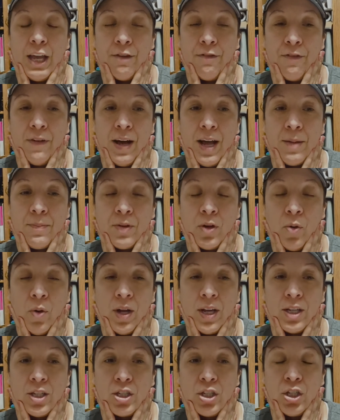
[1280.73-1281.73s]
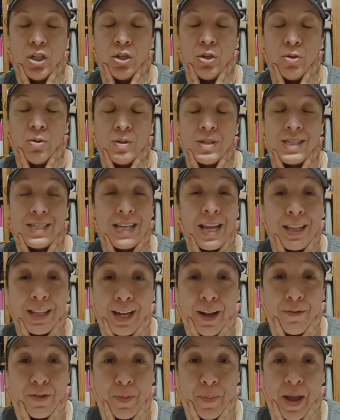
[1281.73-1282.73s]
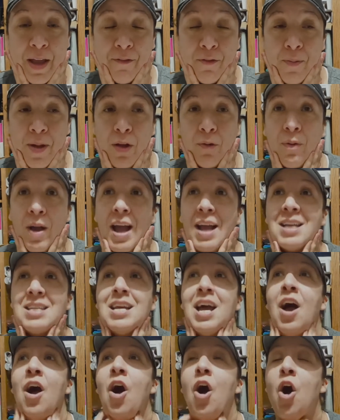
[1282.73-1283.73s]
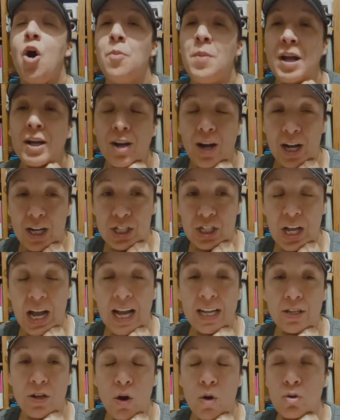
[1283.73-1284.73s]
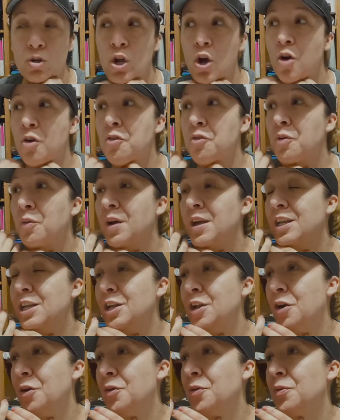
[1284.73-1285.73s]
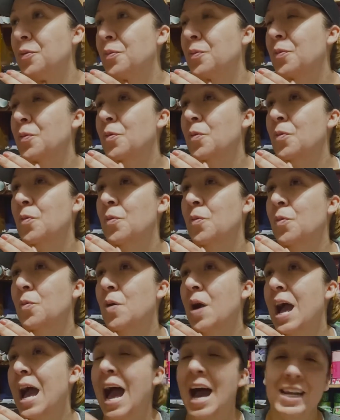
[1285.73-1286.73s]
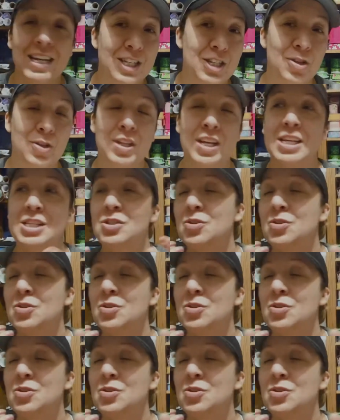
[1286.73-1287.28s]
I'm going to sell enough to pay for my rent. Oh my gosh, I don't know, how to do this